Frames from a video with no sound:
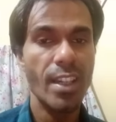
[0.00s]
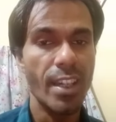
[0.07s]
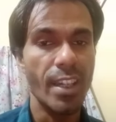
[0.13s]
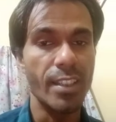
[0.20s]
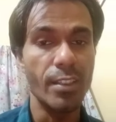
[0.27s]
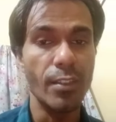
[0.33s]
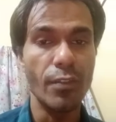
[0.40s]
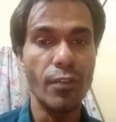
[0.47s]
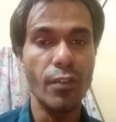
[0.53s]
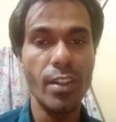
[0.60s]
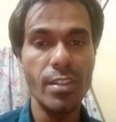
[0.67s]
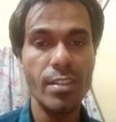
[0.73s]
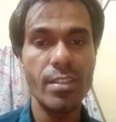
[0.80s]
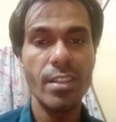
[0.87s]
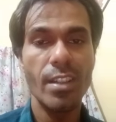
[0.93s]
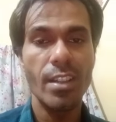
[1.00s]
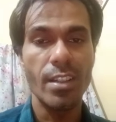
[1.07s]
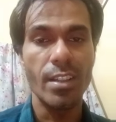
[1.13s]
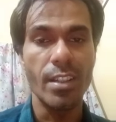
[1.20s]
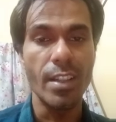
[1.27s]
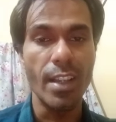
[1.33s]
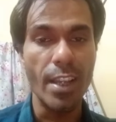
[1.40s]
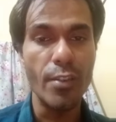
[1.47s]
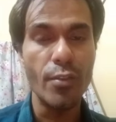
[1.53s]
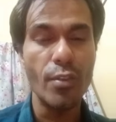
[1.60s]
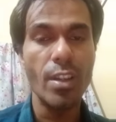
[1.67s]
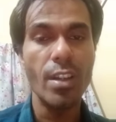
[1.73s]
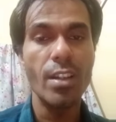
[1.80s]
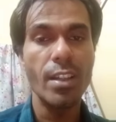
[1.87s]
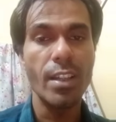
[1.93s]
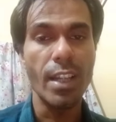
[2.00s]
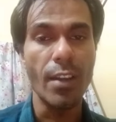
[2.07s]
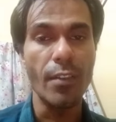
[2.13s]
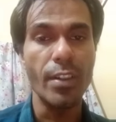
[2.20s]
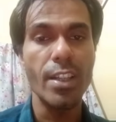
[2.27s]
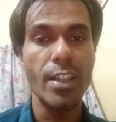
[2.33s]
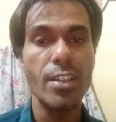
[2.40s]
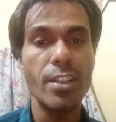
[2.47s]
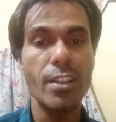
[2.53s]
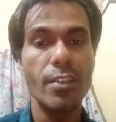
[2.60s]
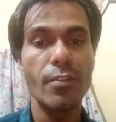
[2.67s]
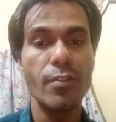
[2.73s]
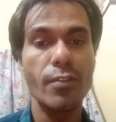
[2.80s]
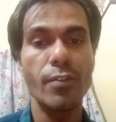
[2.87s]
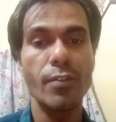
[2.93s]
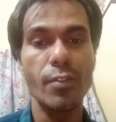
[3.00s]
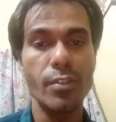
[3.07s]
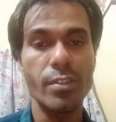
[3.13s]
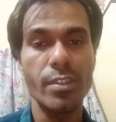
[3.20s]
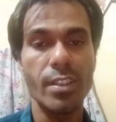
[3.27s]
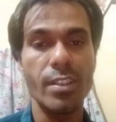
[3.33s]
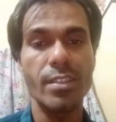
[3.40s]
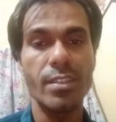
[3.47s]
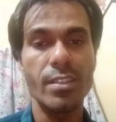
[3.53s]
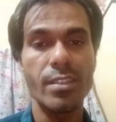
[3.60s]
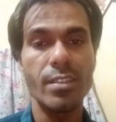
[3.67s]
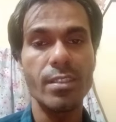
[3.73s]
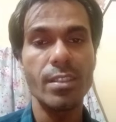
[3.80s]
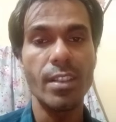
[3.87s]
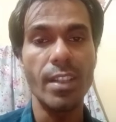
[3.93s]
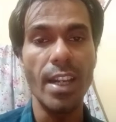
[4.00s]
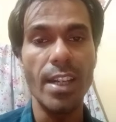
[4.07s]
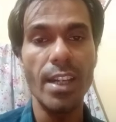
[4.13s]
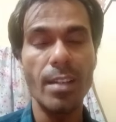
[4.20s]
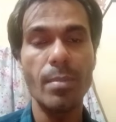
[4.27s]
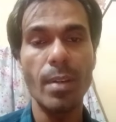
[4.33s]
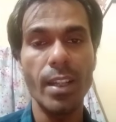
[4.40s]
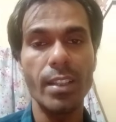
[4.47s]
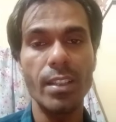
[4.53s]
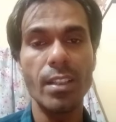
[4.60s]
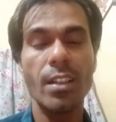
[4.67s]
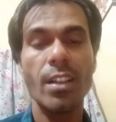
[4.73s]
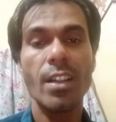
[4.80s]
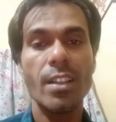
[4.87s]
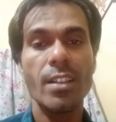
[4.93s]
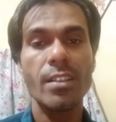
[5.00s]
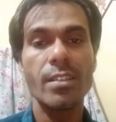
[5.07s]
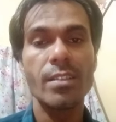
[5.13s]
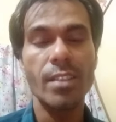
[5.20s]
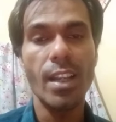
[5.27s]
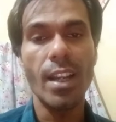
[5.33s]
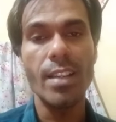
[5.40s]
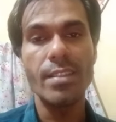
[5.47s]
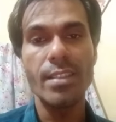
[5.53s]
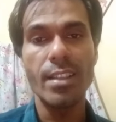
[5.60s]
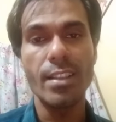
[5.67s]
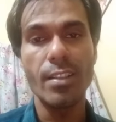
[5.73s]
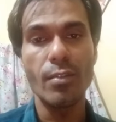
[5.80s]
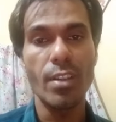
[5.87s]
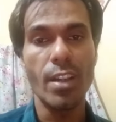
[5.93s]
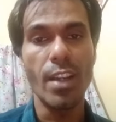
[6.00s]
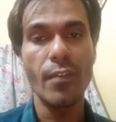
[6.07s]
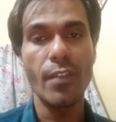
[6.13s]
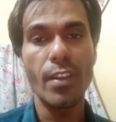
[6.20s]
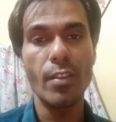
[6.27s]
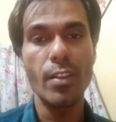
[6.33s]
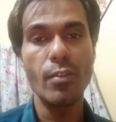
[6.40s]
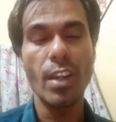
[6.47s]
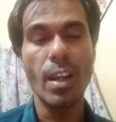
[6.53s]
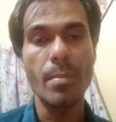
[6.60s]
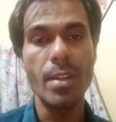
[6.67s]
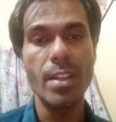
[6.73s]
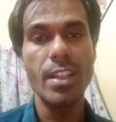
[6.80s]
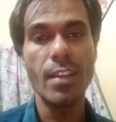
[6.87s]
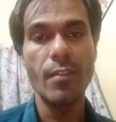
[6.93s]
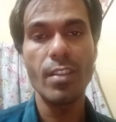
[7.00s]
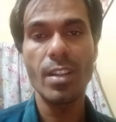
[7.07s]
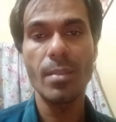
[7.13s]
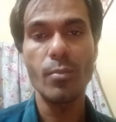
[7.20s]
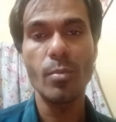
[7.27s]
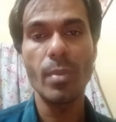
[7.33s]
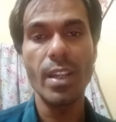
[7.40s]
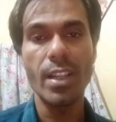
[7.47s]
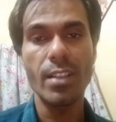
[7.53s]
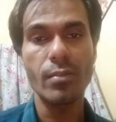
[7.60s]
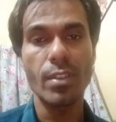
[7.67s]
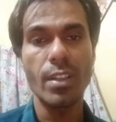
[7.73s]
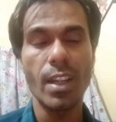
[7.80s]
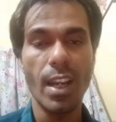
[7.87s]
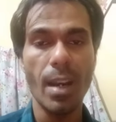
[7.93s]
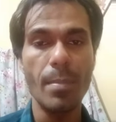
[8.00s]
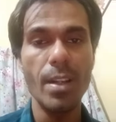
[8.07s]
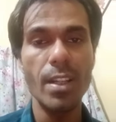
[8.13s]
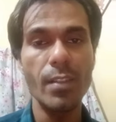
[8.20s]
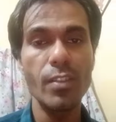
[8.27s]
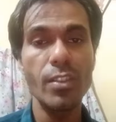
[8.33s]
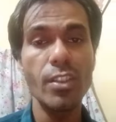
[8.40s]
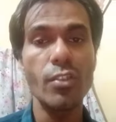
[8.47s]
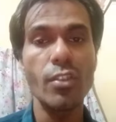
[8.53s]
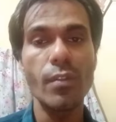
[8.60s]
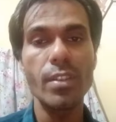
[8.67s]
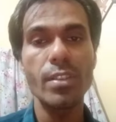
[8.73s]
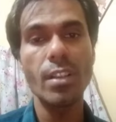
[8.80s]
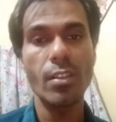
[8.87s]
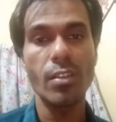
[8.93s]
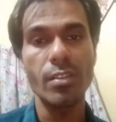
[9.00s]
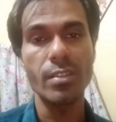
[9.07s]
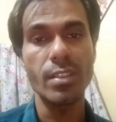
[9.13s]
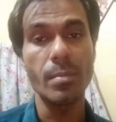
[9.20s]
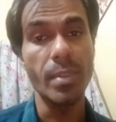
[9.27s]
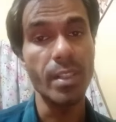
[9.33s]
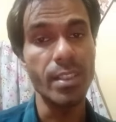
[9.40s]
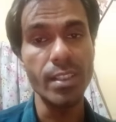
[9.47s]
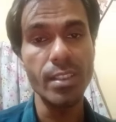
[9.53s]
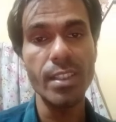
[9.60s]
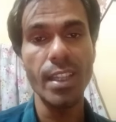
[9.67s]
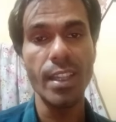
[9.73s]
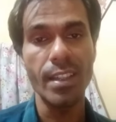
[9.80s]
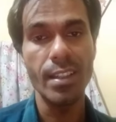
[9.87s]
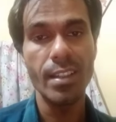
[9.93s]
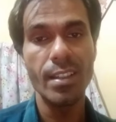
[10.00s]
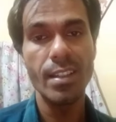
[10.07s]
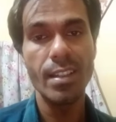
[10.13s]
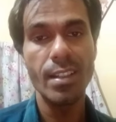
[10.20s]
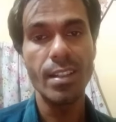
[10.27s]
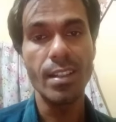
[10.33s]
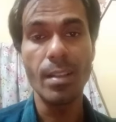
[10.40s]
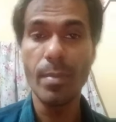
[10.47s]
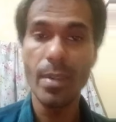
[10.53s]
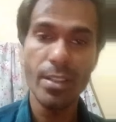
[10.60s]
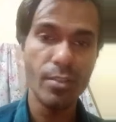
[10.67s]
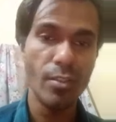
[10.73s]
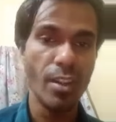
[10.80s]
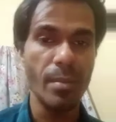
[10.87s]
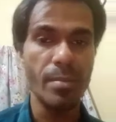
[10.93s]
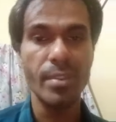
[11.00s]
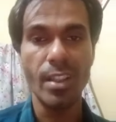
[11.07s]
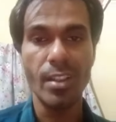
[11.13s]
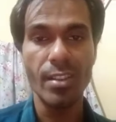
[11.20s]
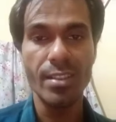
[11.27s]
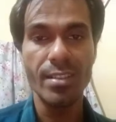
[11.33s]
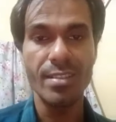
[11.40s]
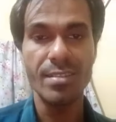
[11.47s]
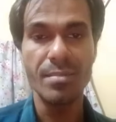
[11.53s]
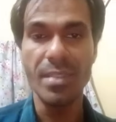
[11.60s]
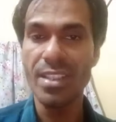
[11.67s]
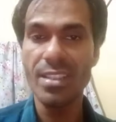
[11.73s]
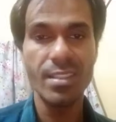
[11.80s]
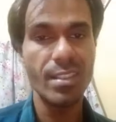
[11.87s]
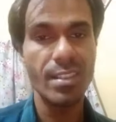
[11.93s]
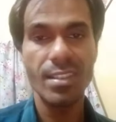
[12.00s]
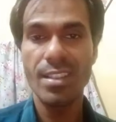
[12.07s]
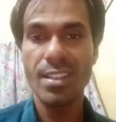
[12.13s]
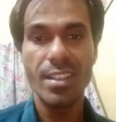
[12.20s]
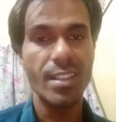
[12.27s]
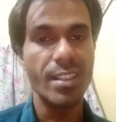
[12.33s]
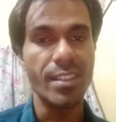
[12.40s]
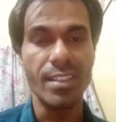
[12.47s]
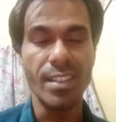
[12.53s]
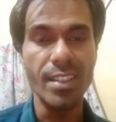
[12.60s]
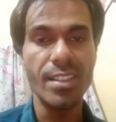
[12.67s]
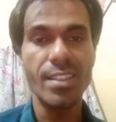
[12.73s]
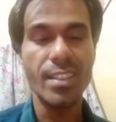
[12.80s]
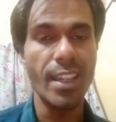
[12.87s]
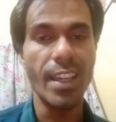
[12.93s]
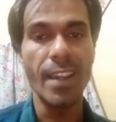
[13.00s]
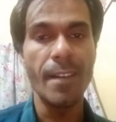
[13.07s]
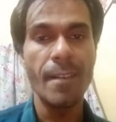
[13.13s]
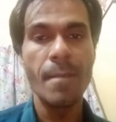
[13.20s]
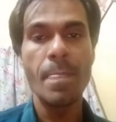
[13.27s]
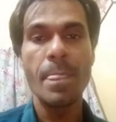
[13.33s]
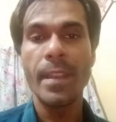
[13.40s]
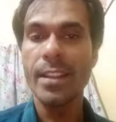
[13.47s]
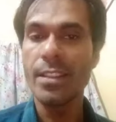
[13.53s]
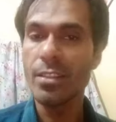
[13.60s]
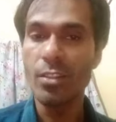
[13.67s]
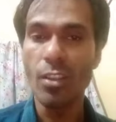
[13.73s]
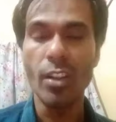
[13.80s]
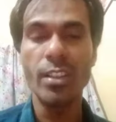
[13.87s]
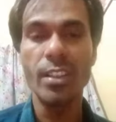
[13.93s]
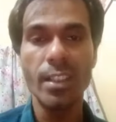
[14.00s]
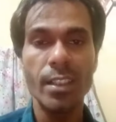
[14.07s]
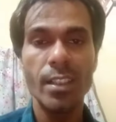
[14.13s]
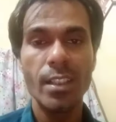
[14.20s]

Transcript: in the first natural gravitational forces created by the Sir Isaac Newton, F equal to capital G m1 m2 by r square. Capital G was the universal constant, but this k depends on epsilon. Means this k is not the